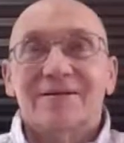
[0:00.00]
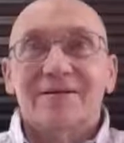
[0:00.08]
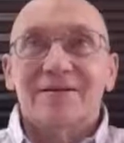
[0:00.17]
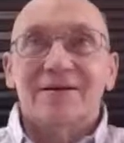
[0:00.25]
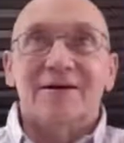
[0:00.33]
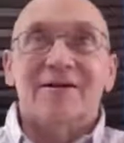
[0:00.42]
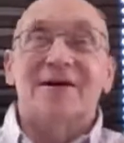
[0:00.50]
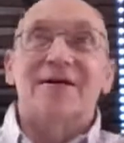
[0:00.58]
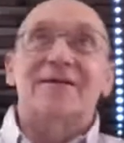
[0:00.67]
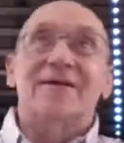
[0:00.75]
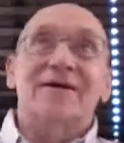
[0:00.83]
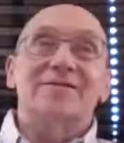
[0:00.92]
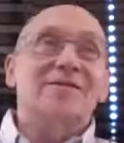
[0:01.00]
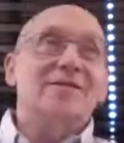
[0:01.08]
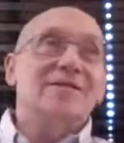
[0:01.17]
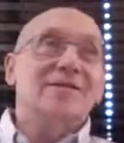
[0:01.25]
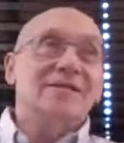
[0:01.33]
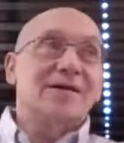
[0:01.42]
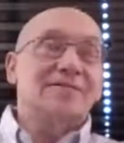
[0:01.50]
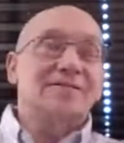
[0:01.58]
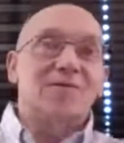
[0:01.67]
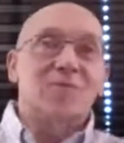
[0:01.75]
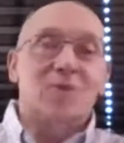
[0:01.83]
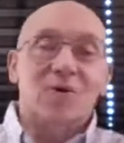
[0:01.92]
Yeah, that's the
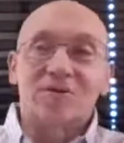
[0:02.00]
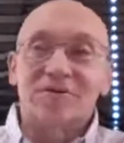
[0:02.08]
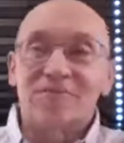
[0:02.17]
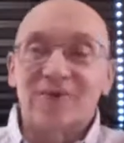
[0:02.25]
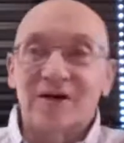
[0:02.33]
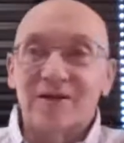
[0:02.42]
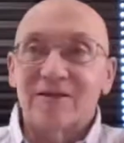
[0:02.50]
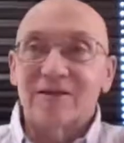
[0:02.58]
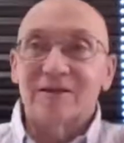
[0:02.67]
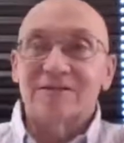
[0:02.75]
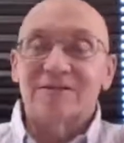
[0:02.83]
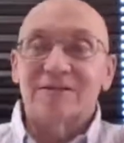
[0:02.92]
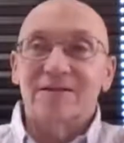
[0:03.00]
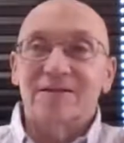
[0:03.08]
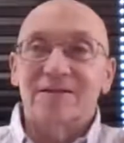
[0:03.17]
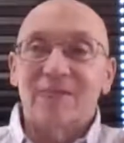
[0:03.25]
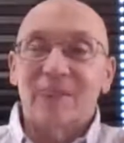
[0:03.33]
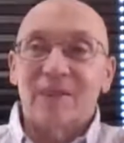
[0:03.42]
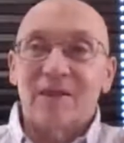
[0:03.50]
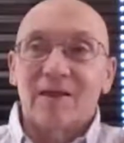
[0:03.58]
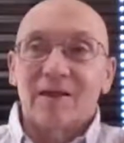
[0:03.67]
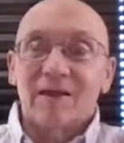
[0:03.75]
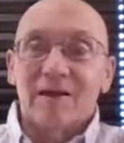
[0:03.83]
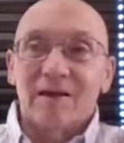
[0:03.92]
importance of context. In the
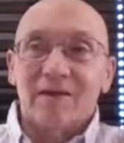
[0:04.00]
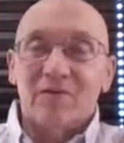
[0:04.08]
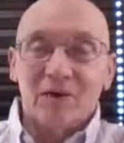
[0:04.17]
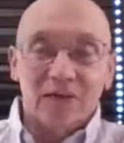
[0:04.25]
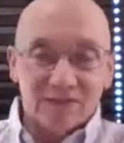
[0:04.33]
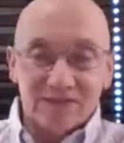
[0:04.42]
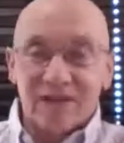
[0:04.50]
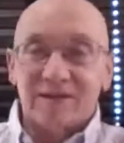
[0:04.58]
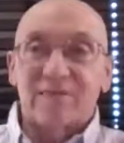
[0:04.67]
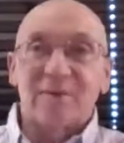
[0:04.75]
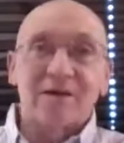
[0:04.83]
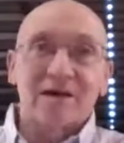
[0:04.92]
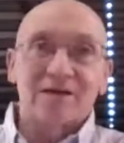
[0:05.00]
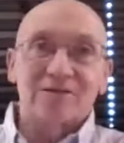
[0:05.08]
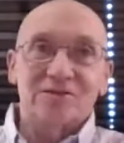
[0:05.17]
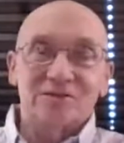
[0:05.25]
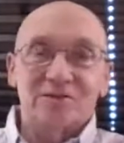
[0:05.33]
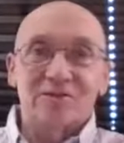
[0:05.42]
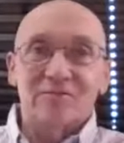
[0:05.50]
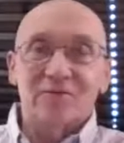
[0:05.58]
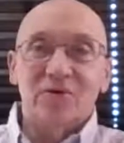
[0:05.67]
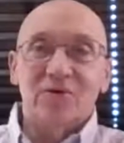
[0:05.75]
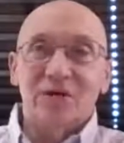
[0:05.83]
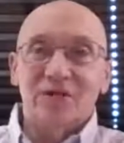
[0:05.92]
Satipatthana Sutta, the
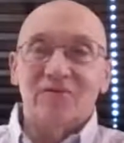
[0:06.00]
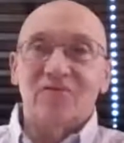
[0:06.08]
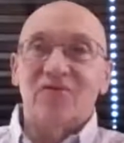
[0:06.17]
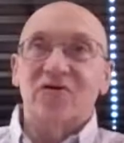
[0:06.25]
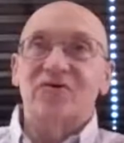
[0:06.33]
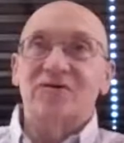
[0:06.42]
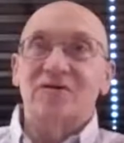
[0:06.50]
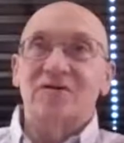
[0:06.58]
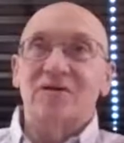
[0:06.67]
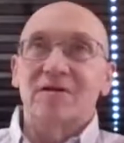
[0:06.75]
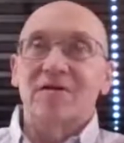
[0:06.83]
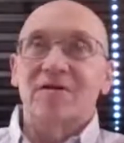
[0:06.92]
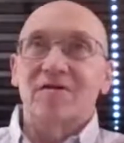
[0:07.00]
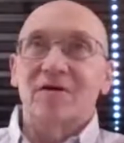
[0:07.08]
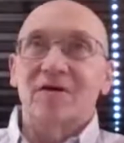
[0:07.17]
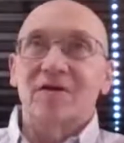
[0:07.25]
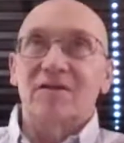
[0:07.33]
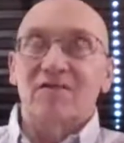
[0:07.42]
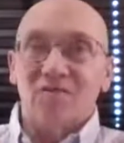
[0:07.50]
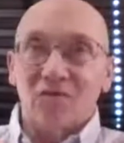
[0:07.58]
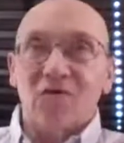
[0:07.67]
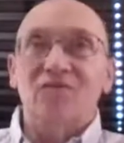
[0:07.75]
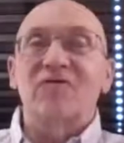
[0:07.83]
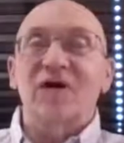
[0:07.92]
Buddha, the
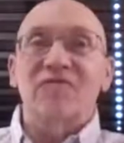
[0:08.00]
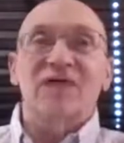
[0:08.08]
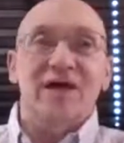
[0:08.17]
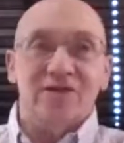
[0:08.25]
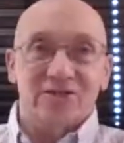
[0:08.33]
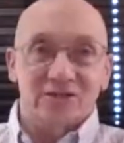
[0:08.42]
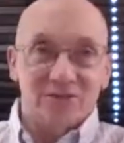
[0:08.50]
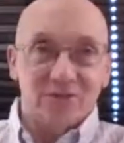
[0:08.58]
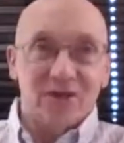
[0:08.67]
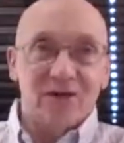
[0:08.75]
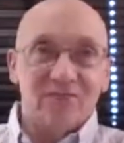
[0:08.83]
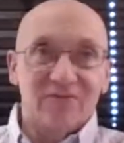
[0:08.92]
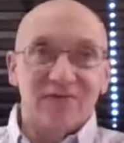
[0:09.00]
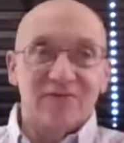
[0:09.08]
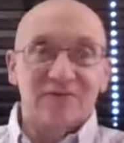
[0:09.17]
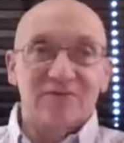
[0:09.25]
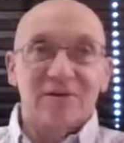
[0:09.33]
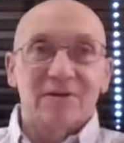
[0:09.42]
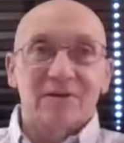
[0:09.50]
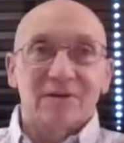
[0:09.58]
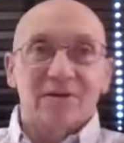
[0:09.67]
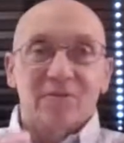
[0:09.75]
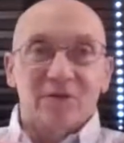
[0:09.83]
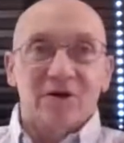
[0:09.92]
four foundations of mindfulness,
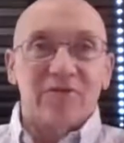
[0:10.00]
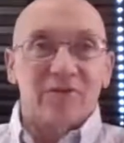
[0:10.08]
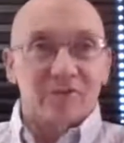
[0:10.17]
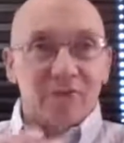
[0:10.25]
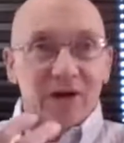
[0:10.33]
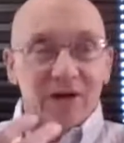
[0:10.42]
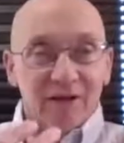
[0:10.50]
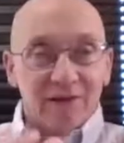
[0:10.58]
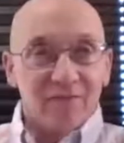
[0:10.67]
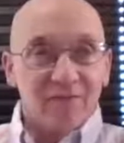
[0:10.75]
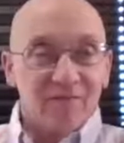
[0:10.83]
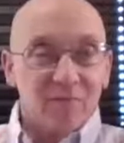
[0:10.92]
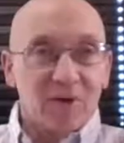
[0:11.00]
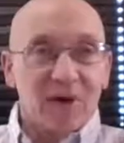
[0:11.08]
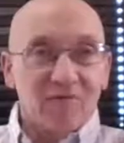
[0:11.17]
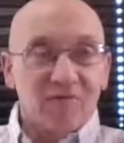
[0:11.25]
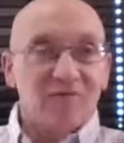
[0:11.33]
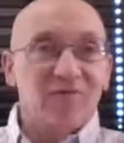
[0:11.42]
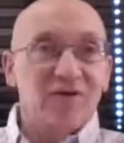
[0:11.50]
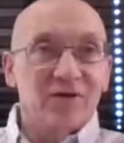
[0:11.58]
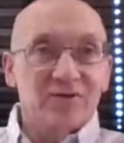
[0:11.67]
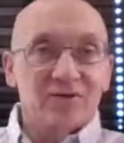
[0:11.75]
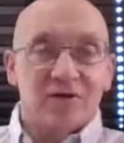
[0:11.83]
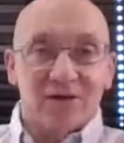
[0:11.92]
breath in the body, mindful of
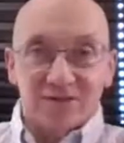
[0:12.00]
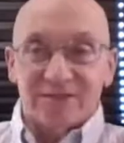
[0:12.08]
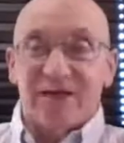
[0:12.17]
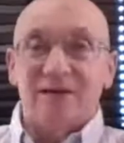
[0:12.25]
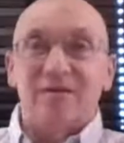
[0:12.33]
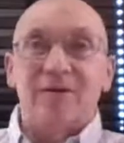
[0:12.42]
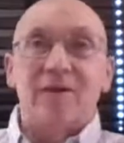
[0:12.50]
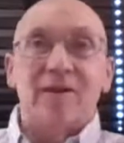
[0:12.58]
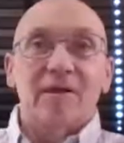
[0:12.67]
feelings, etc.